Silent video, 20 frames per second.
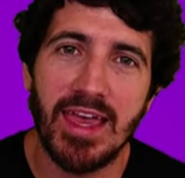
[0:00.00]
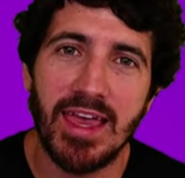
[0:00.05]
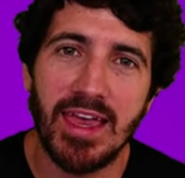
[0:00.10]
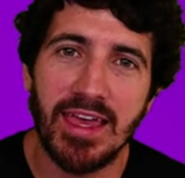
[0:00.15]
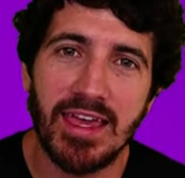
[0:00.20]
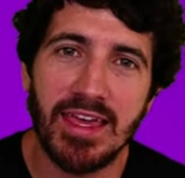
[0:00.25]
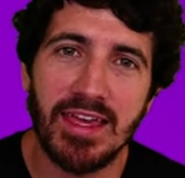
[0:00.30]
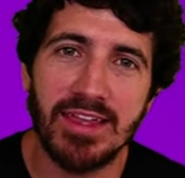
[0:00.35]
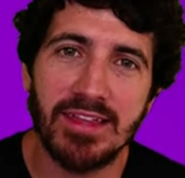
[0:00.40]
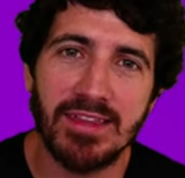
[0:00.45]

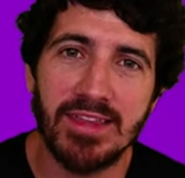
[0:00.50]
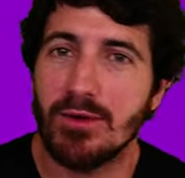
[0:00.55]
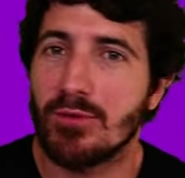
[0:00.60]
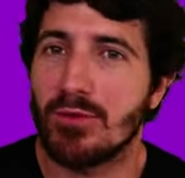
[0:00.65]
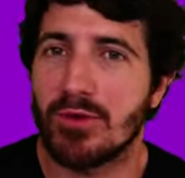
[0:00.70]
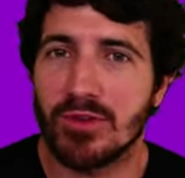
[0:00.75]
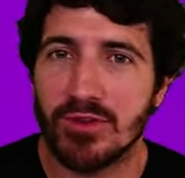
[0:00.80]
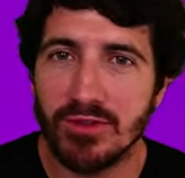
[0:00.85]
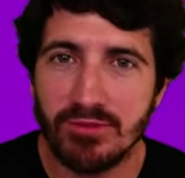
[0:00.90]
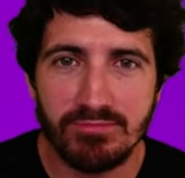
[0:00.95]
And yeah, we're
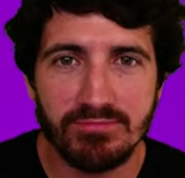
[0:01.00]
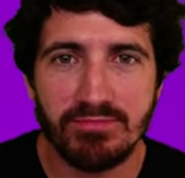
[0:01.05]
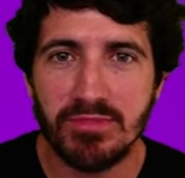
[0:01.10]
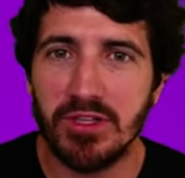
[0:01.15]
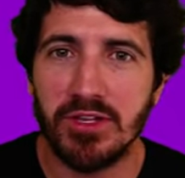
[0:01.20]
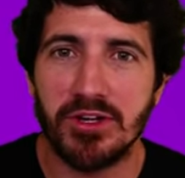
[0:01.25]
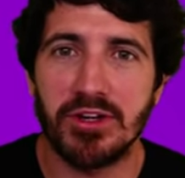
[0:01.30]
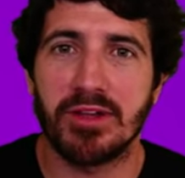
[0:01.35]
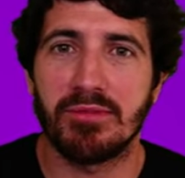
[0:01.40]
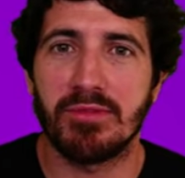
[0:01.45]
going to
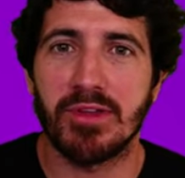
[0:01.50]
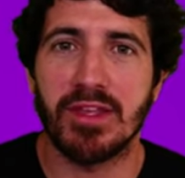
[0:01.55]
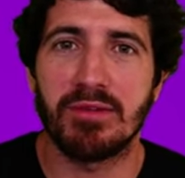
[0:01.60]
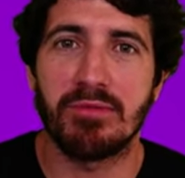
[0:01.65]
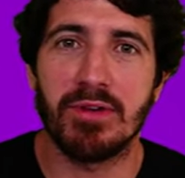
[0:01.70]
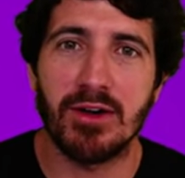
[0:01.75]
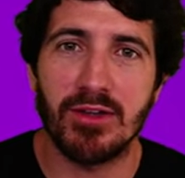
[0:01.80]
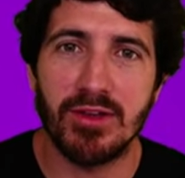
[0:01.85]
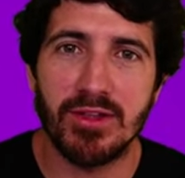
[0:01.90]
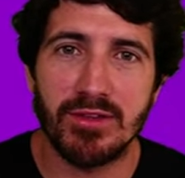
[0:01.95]
learn a bit
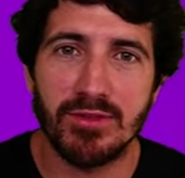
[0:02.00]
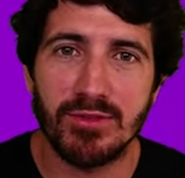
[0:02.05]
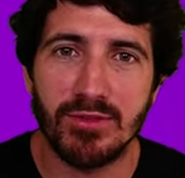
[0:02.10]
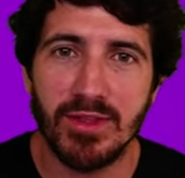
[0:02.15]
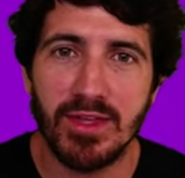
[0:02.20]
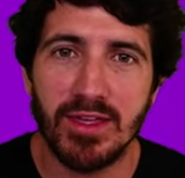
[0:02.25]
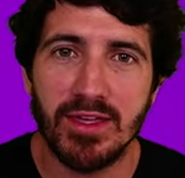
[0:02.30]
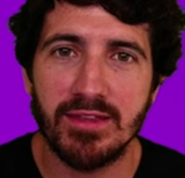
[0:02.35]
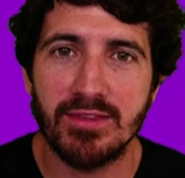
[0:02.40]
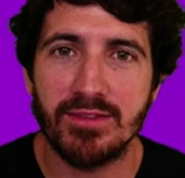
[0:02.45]
about it
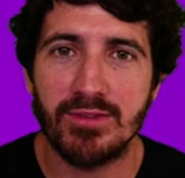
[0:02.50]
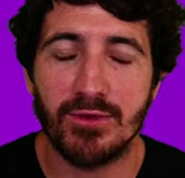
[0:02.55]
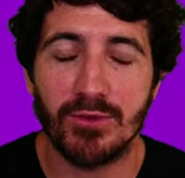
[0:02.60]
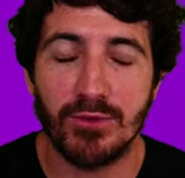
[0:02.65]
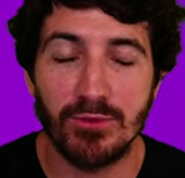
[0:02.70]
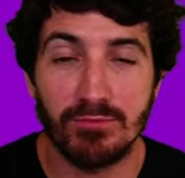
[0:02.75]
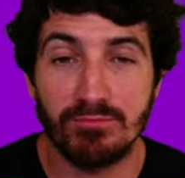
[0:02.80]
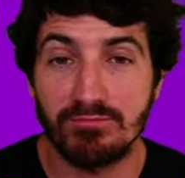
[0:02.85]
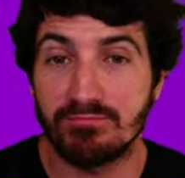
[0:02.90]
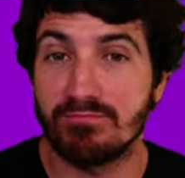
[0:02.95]
today.
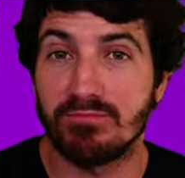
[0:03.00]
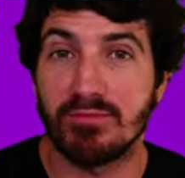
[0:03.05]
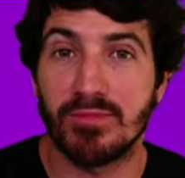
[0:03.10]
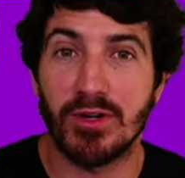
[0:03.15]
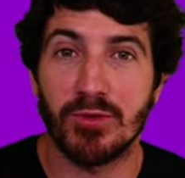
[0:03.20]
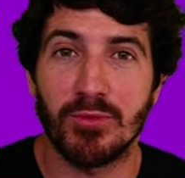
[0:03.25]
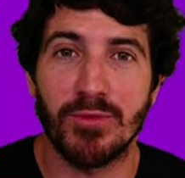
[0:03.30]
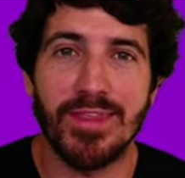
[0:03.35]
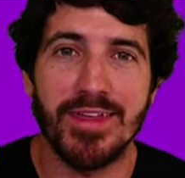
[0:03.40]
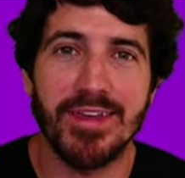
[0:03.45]
So
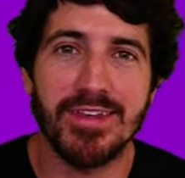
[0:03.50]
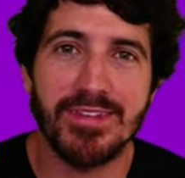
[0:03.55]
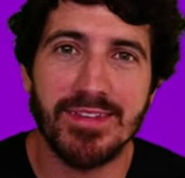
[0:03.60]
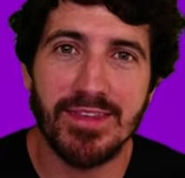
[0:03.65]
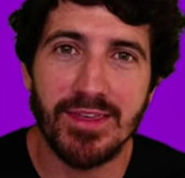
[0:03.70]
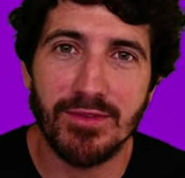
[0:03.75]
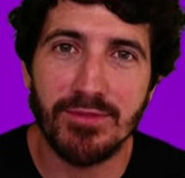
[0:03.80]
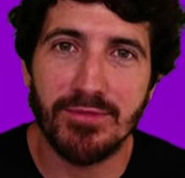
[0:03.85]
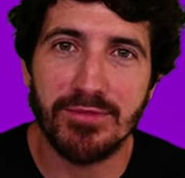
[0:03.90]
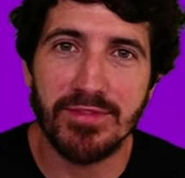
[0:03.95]
bear with us
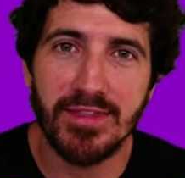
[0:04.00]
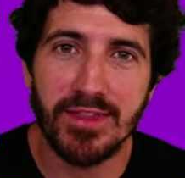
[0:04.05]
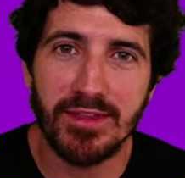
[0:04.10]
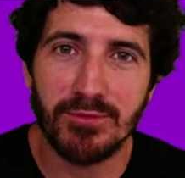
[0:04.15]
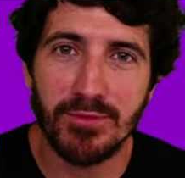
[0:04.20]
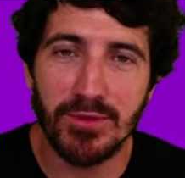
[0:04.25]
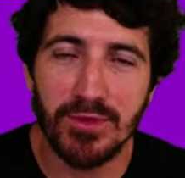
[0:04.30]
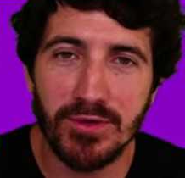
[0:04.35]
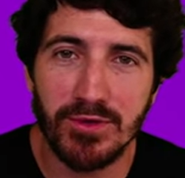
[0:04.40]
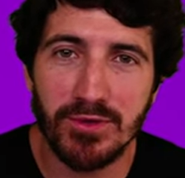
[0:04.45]
if
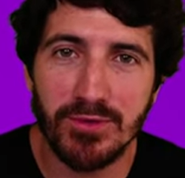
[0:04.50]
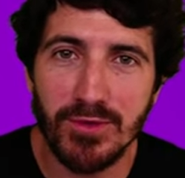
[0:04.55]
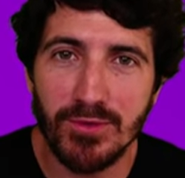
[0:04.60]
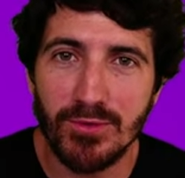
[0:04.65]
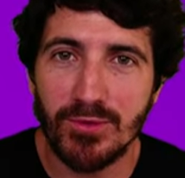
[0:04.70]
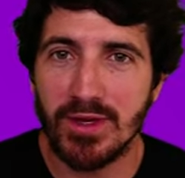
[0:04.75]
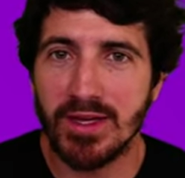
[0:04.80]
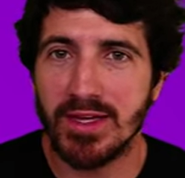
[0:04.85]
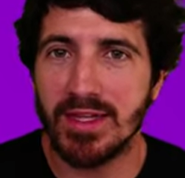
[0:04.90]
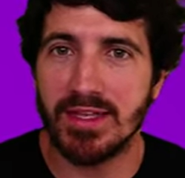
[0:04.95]
that's what you're going to
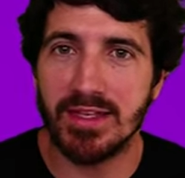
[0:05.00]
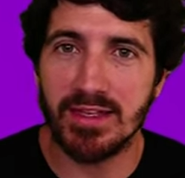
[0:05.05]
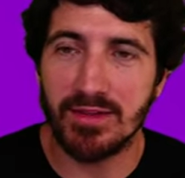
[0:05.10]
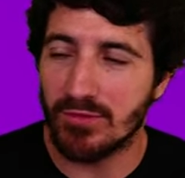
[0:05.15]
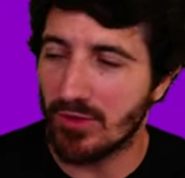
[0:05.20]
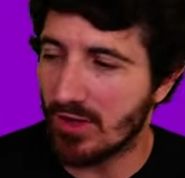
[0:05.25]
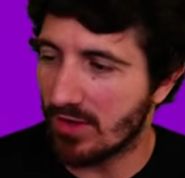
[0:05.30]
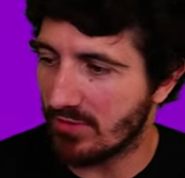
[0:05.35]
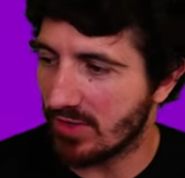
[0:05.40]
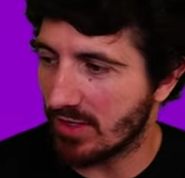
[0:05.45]
do. And if
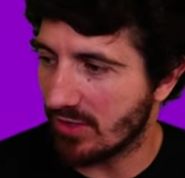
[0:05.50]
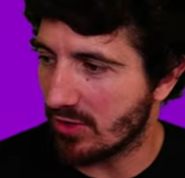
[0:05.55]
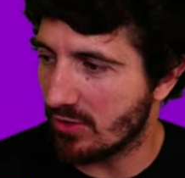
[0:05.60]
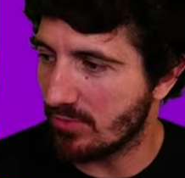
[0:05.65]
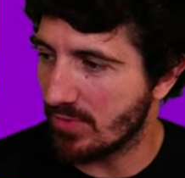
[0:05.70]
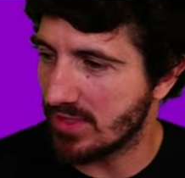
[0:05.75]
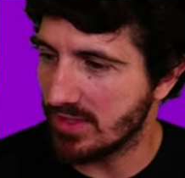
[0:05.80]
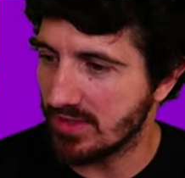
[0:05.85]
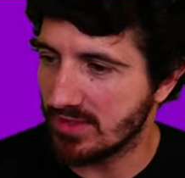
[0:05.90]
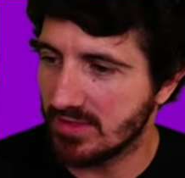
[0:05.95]
you have any
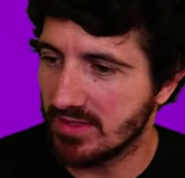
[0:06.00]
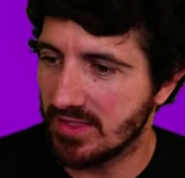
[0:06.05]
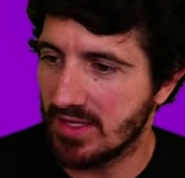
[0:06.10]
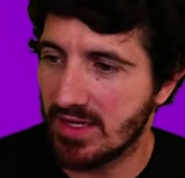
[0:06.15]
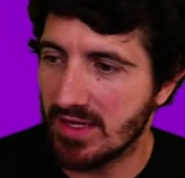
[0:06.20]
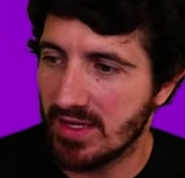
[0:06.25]
comments,